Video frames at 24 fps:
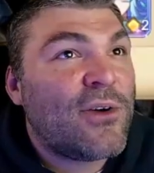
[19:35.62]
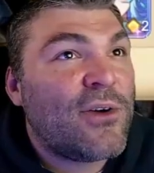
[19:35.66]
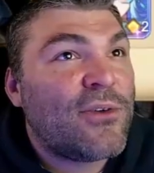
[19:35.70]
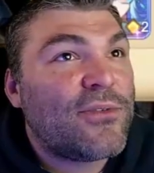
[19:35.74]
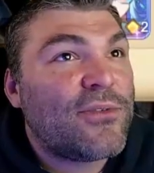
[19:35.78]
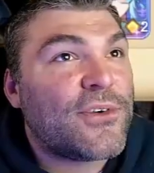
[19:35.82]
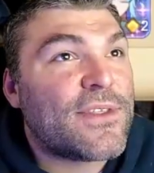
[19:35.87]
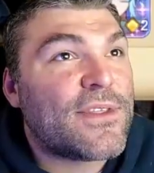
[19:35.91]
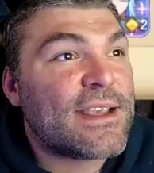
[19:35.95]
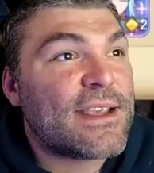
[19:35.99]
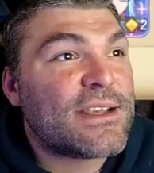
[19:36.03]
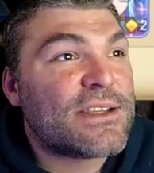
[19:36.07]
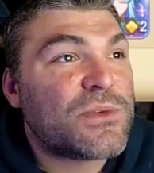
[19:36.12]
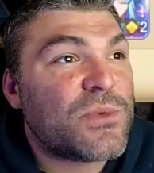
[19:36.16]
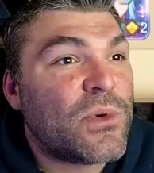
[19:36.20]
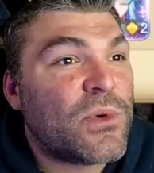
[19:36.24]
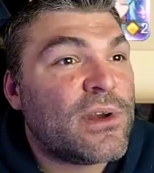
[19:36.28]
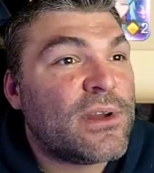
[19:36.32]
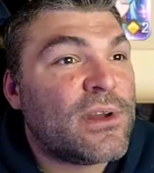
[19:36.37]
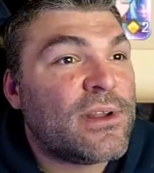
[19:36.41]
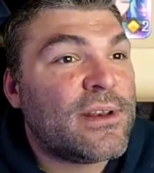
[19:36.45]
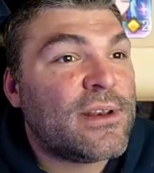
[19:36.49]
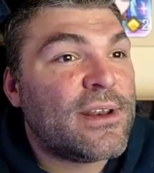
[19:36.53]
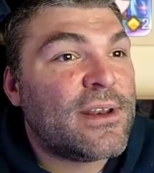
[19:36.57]
this
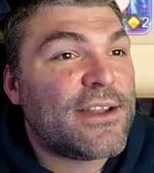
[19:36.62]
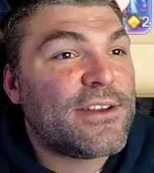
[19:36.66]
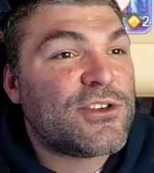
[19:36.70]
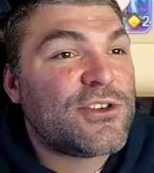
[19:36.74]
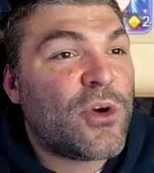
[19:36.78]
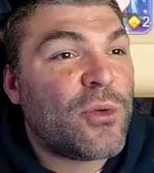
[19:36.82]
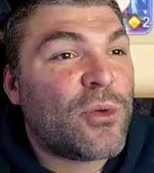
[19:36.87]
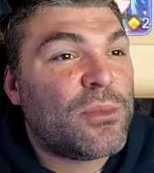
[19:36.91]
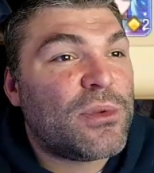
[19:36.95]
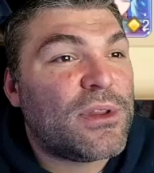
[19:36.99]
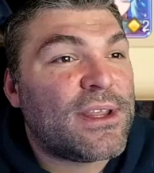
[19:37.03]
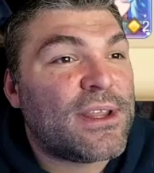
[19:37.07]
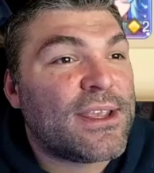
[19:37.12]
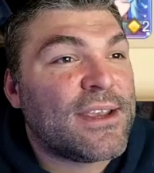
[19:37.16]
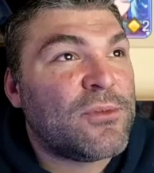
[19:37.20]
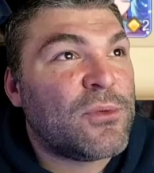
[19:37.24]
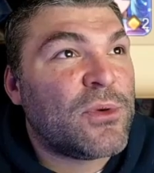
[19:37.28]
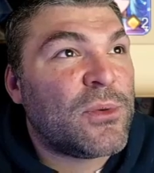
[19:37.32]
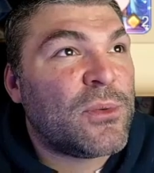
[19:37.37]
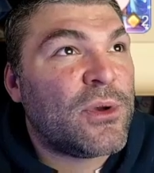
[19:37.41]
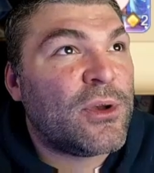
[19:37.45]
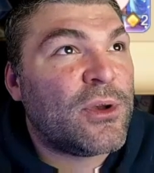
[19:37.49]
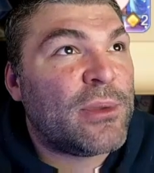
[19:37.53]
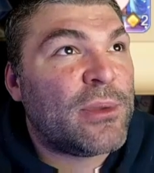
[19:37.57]
one, I don't believe we
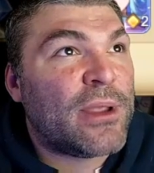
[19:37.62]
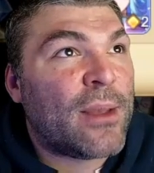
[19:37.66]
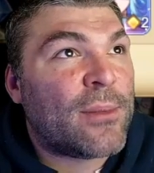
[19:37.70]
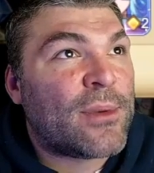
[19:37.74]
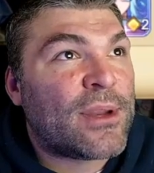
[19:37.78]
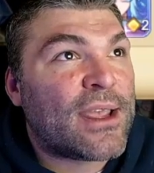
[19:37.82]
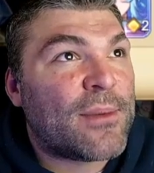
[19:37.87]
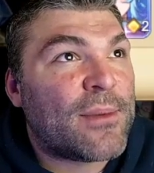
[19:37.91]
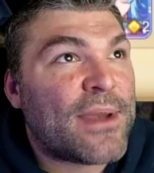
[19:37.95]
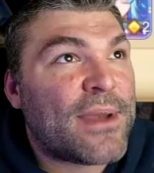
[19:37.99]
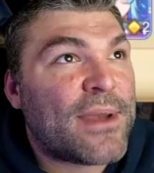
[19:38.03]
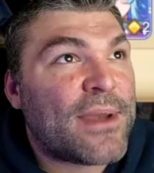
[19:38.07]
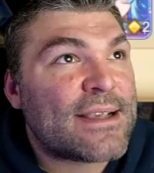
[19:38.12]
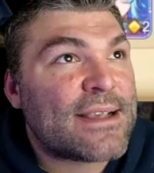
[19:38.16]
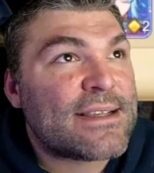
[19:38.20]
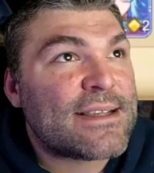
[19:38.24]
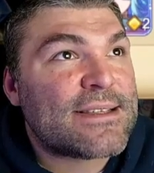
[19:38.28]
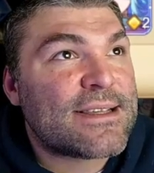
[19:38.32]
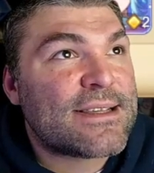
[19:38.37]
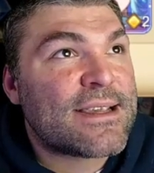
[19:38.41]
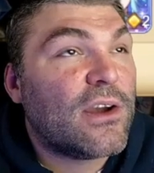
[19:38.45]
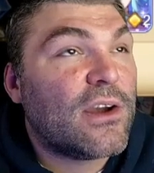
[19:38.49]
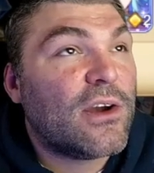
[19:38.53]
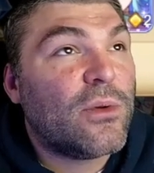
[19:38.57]
will be able to get past
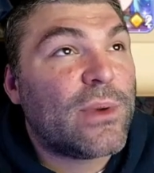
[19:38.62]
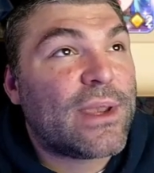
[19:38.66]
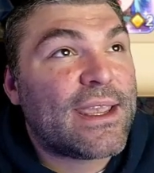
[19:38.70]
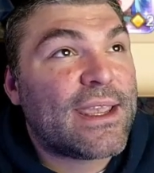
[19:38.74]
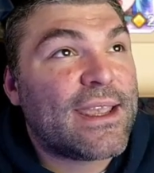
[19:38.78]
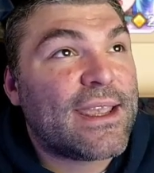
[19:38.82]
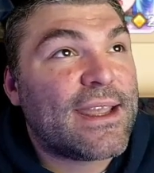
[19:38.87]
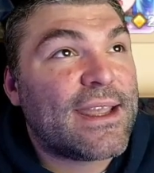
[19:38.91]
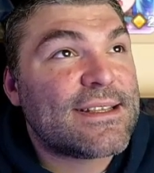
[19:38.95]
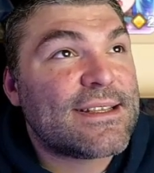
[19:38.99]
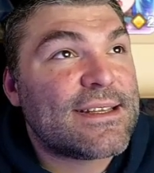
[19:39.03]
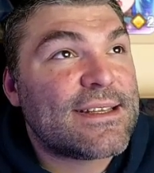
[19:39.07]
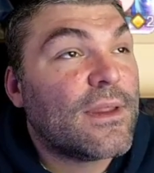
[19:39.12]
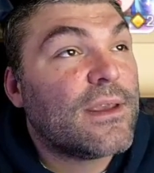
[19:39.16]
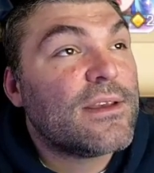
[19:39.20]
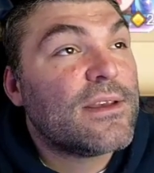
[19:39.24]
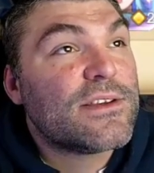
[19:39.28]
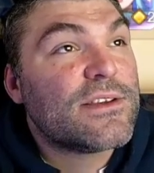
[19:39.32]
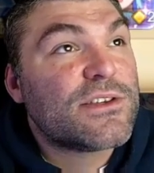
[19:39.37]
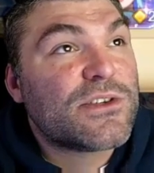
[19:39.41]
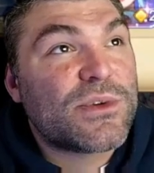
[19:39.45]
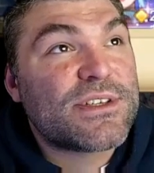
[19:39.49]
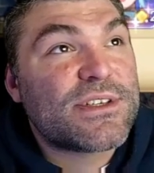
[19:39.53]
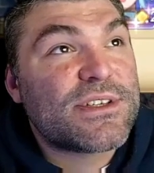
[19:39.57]
6. We can get to 9.
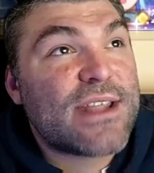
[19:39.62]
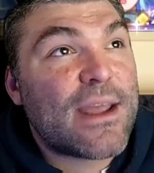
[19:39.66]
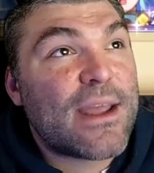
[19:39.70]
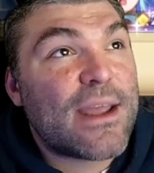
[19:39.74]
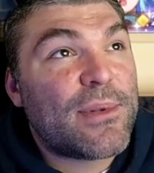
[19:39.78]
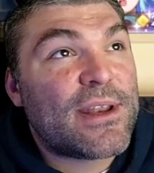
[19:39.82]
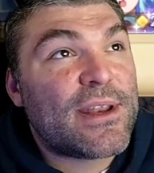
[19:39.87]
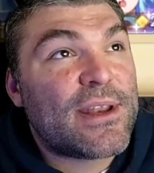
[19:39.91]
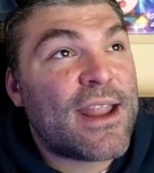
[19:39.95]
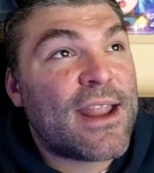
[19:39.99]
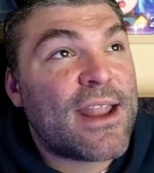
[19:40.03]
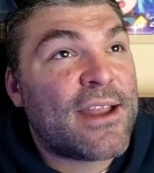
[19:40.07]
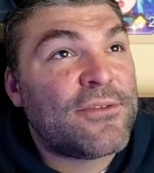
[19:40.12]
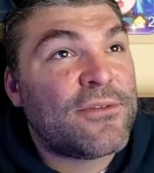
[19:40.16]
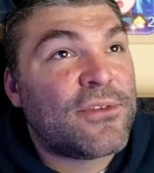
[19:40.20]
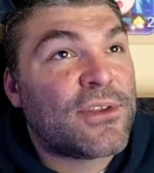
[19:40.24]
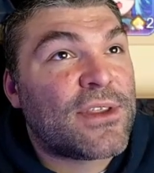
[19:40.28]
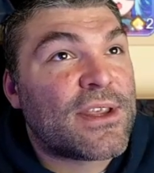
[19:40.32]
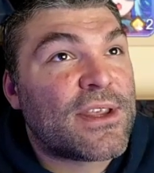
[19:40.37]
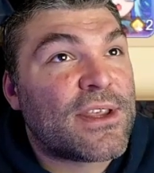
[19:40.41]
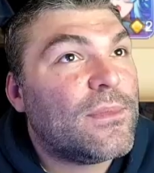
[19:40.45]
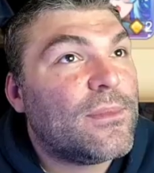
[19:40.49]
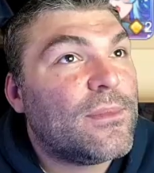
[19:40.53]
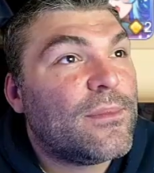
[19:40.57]
So we'll stop at 9 for
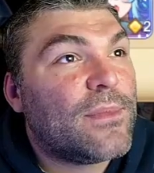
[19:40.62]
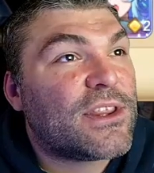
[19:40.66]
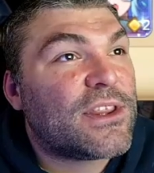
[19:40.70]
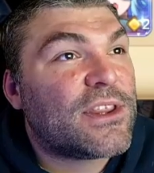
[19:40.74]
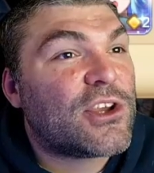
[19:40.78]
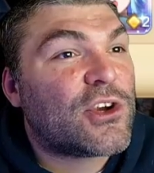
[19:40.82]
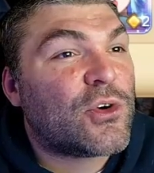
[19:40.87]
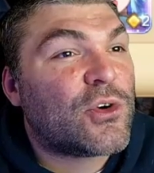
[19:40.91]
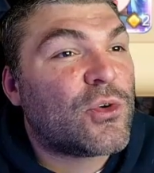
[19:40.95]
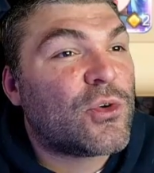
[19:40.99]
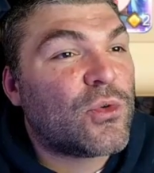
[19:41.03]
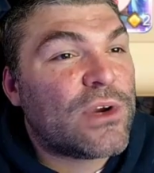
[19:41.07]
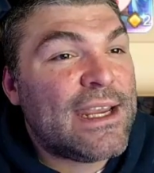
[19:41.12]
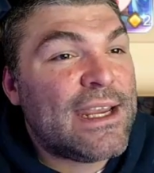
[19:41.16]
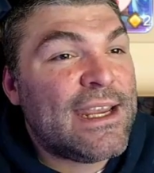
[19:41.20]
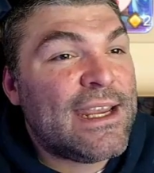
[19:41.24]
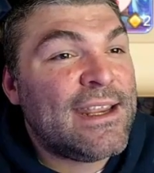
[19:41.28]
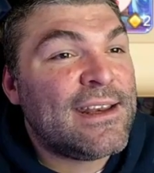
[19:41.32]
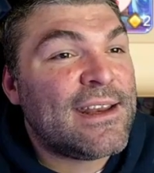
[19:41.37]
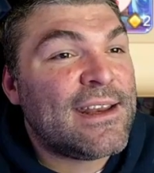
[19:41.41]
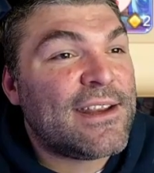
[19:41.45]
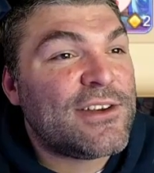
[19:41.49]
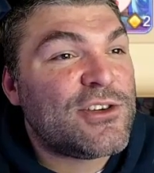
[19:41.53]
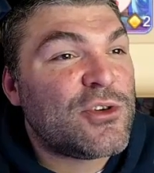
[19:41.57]
this one. The
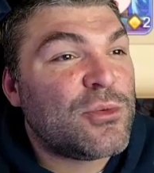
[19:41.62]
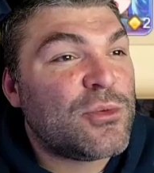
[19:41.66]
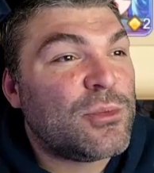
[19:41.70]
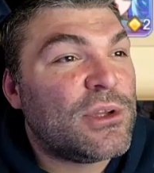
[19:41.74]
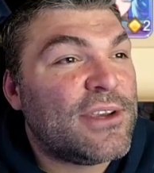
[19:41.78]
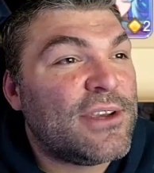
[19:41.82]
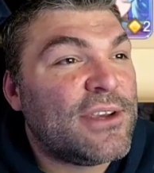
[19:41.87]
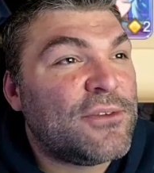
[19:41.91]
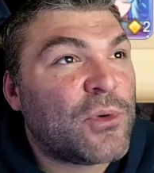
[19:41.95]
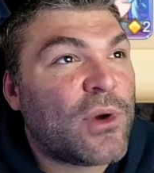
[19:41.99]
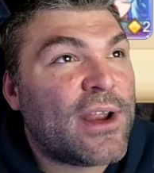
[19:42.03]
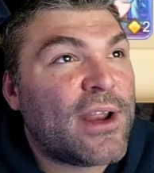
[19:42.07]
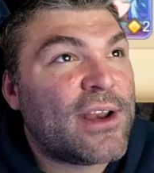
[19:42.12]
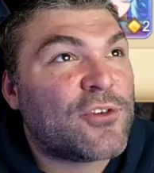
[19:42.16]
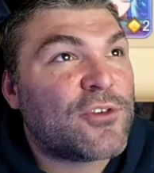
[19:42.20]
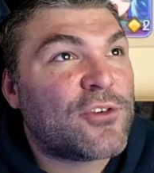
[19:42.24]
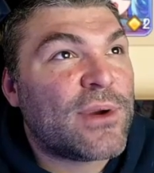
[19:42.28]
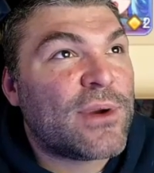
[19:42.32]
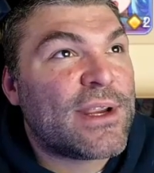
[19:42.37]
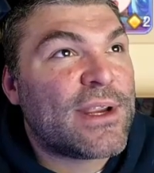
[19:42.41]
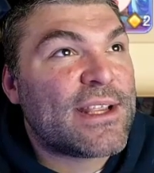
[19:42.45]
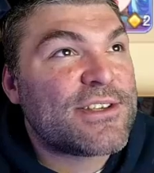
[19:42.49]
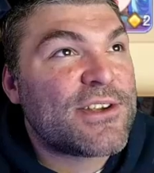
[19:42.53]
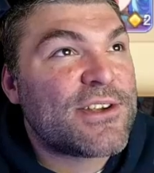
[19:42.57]
green, I do believe we're out of
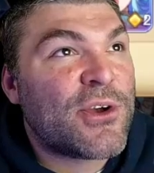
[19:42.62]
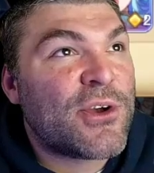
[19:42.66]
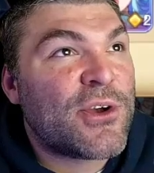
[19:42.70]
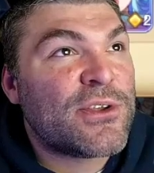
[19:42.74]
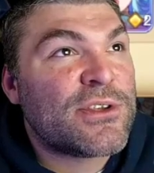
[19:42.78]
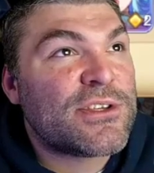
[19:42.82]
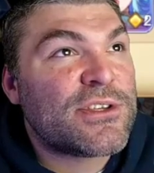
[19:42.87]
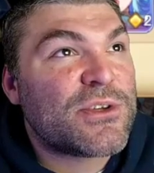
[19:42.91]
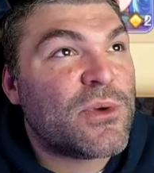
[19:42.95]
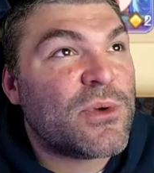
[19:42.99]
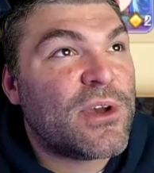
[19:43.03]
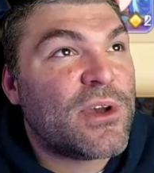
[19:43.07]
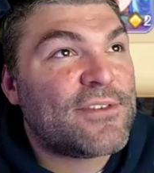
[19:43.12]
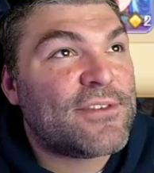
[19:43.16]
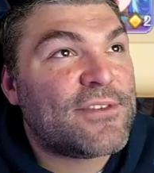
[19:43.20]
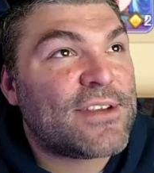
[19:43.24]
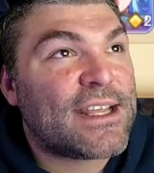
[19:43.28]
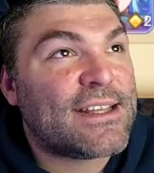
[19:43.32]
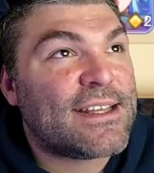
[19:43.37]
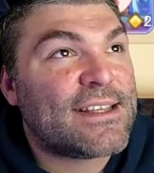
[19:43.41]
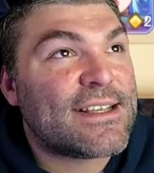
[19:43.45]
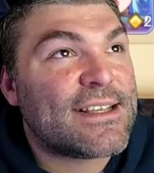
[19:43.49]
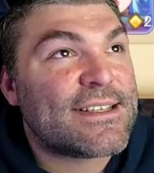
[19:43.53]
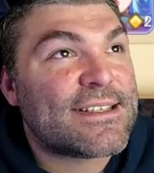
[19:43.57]
green stones, so we'll have to
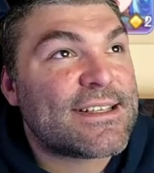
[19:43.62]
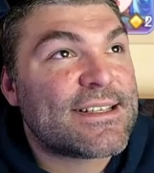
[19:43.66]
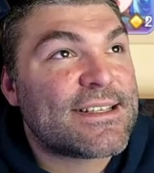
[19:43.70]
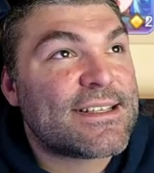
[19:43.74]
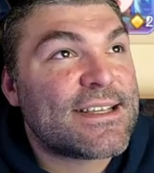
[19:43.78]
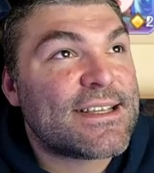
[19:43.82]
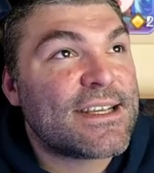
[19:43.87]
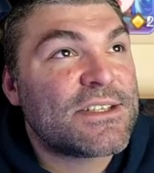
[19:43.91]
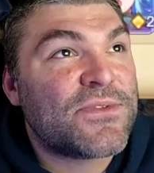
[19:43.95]
get this to 6 for